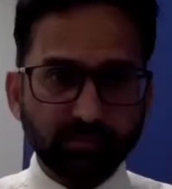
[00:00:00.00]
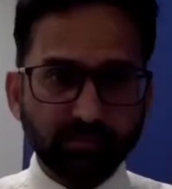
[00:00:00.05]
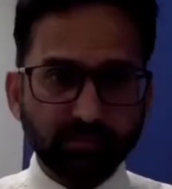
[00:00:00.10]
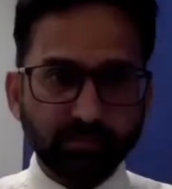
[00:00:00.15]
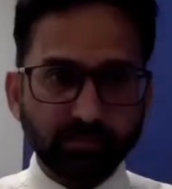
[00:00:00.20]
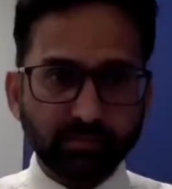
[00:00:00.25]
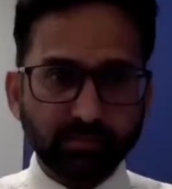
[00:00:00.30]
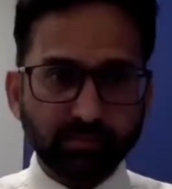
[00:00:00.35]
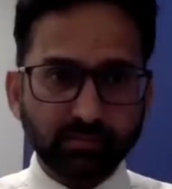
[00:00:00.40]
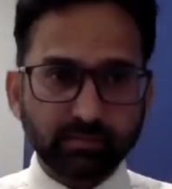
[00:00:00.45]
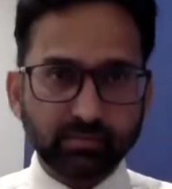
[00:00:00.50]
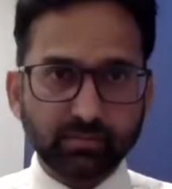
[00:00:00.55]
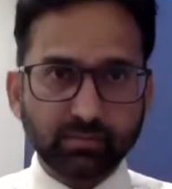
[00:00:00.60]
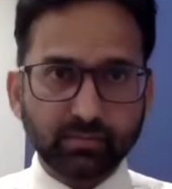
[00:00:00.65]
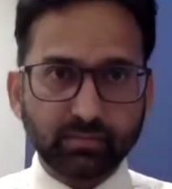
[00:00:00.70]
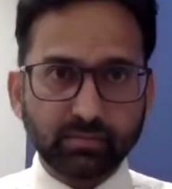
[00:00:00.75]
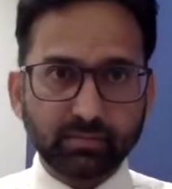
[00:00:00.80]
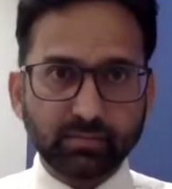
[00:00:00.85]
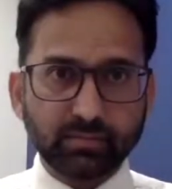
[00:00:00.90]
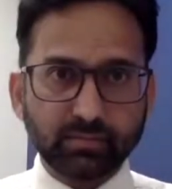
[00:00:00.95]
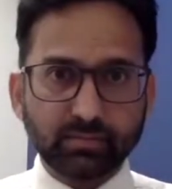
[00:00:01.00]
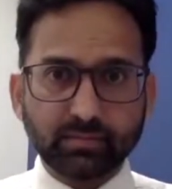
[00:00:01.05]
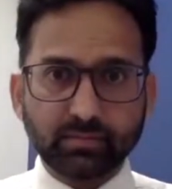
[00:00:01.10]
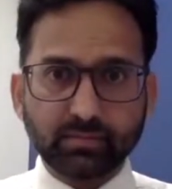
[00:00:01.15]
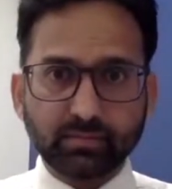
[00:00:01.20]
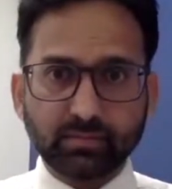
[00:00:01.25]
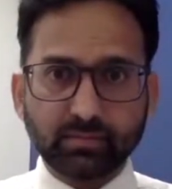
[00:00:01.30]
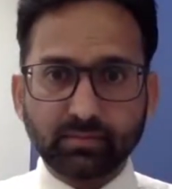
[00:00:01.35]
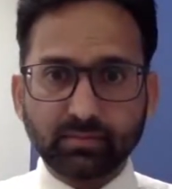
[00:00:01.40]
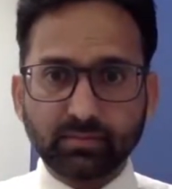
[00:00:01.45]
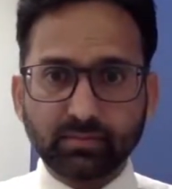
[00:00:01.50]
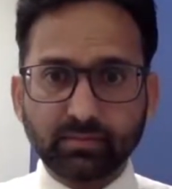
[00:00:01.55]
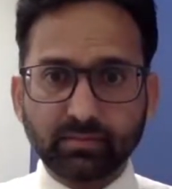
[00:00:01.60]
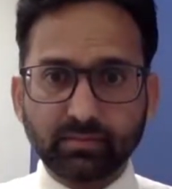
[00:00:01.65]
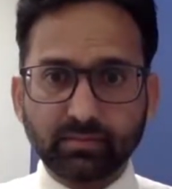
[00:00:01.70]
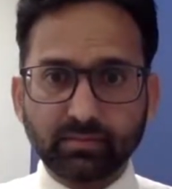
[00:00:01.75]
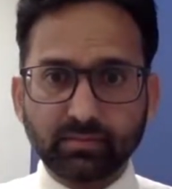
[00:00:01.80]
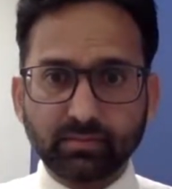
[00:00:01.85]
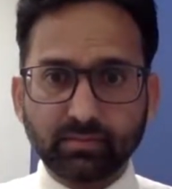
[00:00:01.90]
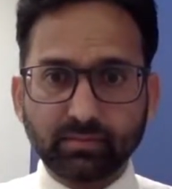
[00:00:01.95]

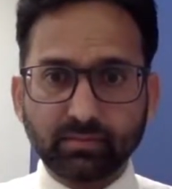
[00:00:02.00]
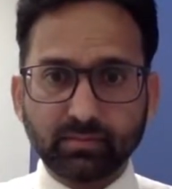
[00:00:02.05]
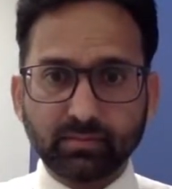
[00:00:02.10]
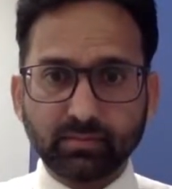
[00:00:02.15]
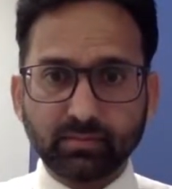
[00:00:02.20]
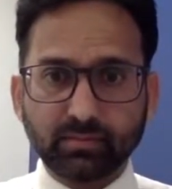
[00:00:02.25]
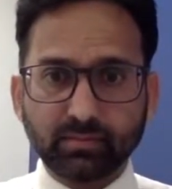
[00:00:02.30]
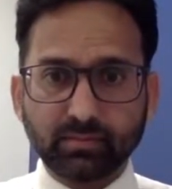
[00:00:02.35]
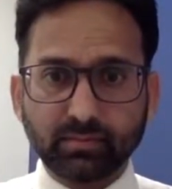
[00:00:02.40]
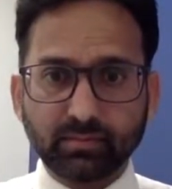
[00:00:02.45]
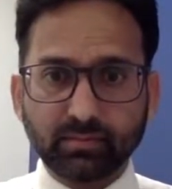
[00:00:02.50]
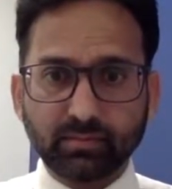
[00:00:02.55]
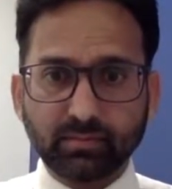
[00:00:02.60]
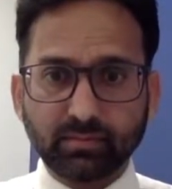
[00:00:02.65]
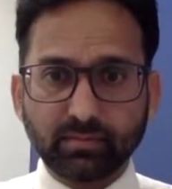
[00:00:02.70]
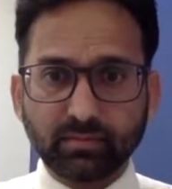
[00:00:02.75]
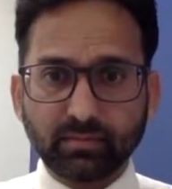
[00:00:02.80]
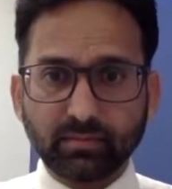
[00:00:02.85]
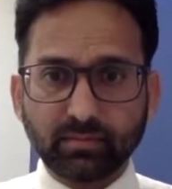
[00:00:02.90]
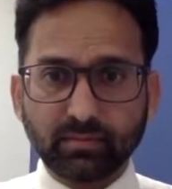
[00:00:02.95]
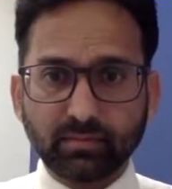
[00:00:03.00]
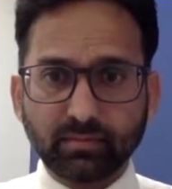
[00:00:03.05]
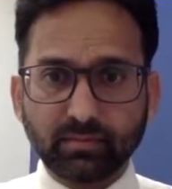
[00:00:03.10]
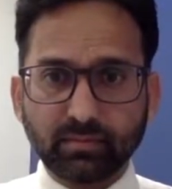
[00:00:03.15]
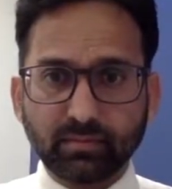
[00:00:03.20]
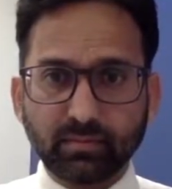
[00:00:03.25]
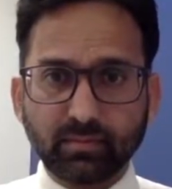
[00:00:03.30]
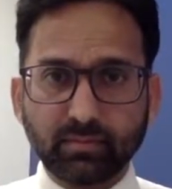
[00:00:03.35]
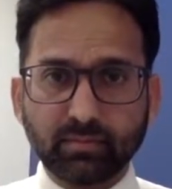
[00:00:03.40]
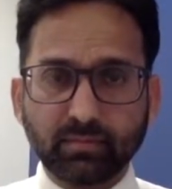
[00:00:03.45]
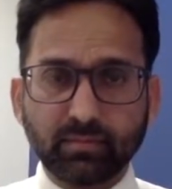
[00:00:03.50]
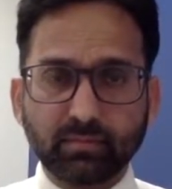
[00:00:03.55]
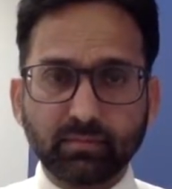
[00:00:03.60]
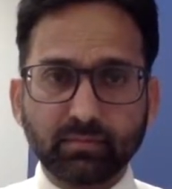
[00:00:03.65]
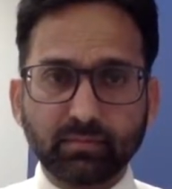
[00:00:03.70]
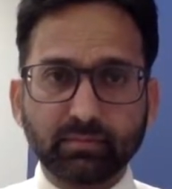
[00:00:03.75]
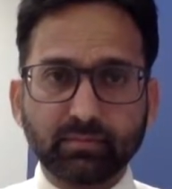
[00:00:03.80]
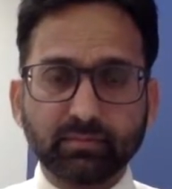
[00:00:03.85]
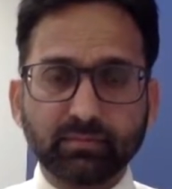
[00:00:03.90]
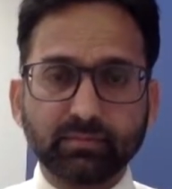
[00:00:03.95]

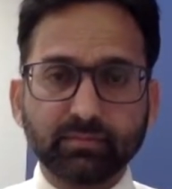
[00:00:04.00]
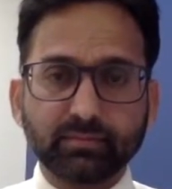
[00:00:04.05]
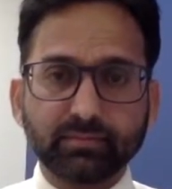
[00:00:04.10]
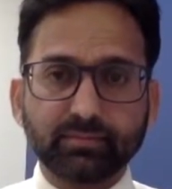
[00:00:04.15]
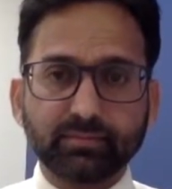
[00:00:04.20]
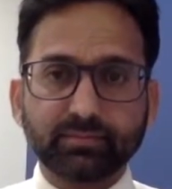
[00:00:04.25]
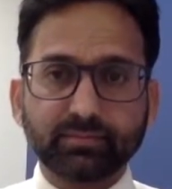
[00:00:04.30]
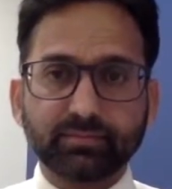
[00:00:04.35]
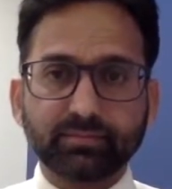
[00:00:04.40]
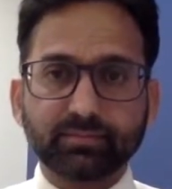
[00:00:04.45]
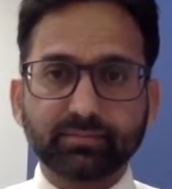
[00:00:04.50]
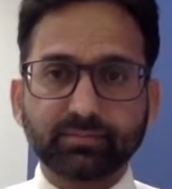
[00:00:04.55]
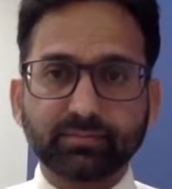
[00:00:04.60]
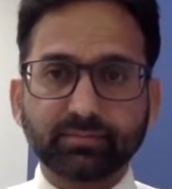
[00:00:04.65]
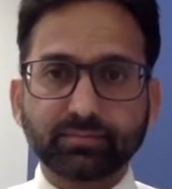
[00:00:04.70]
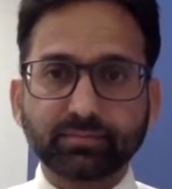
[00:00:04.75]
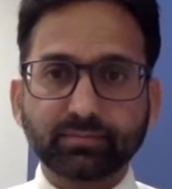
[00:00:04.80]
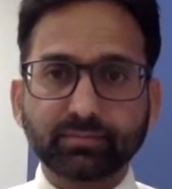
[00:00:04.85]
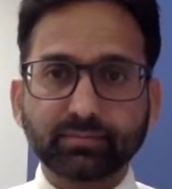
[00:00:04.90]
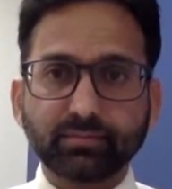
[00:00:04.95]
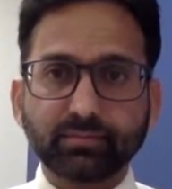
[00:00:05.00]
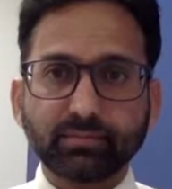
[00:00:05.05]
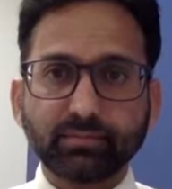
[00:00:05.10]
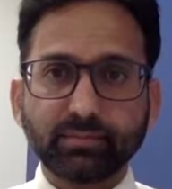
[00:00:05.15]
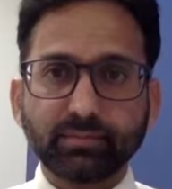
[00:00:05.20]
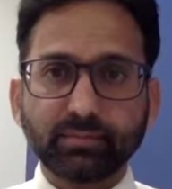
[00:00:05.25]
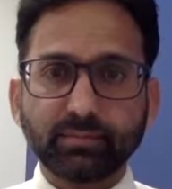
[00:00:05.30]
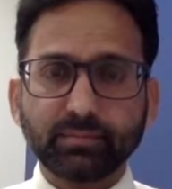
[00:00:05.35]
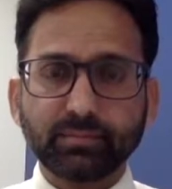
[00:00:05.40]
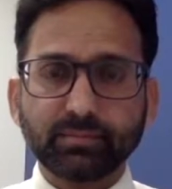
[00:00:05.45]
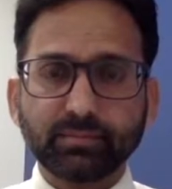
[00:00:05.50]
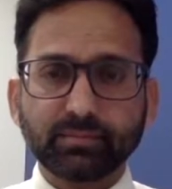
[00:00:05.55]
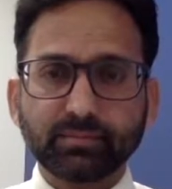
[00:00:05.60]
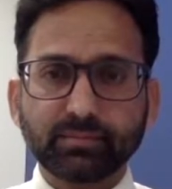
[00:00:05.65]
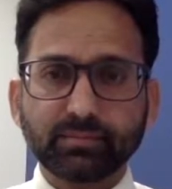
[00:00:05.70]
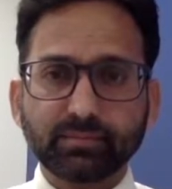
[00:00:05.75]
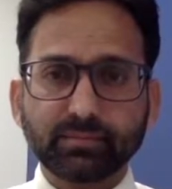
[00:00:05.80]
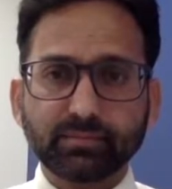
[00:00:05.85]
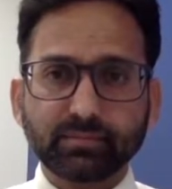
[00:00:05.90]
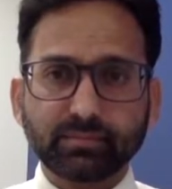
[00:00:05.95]

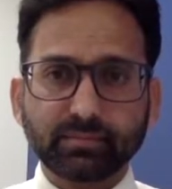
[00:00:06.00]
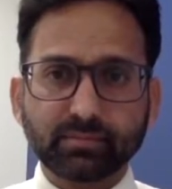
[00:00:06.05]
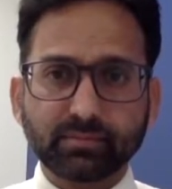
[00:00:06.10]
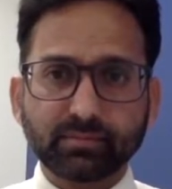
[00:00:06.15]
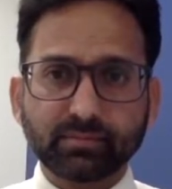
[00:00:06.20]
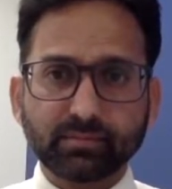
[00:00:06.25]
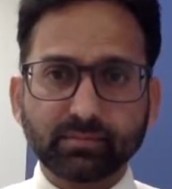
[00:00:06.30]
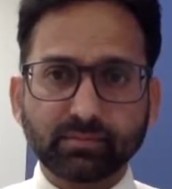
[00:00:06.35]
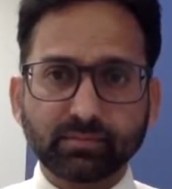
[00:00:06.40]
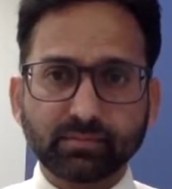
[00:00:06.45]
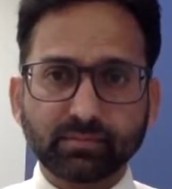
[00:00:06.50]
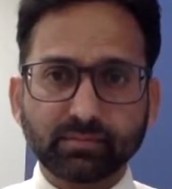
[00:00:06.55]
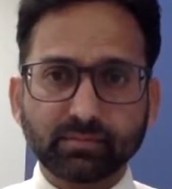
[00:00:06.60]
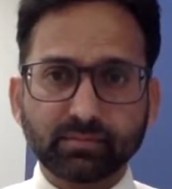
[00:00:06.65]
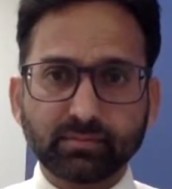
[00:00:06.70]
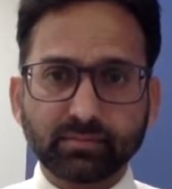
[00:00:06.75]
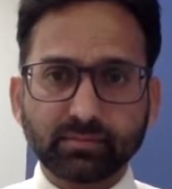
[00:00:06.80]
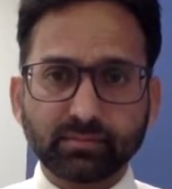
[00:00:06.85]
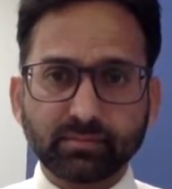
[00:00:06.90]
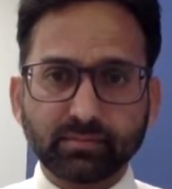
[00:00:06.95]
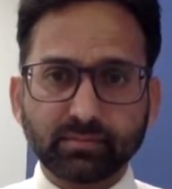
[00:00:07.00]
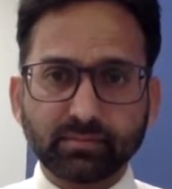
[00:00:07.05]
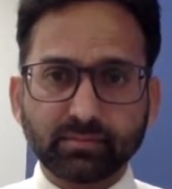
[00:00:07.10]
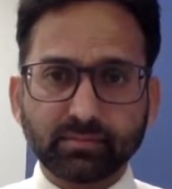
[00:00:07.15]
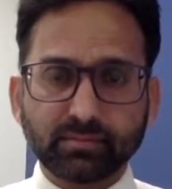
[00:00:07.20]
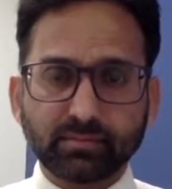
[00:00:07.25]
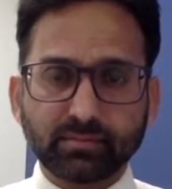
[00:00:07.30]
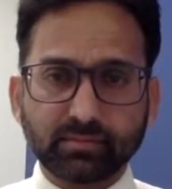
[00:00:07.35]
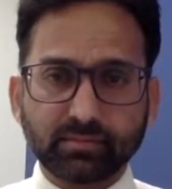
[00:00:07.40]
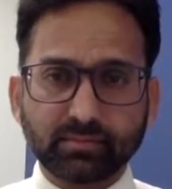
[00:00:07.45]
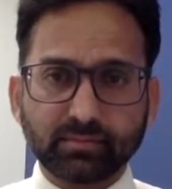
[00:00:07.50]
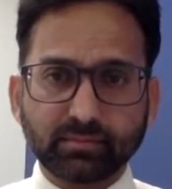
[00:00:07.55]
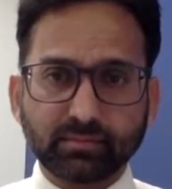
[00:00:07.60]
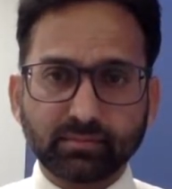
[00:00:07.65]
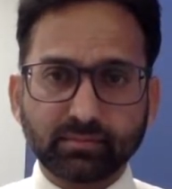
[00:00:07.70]
This person isn't speaking.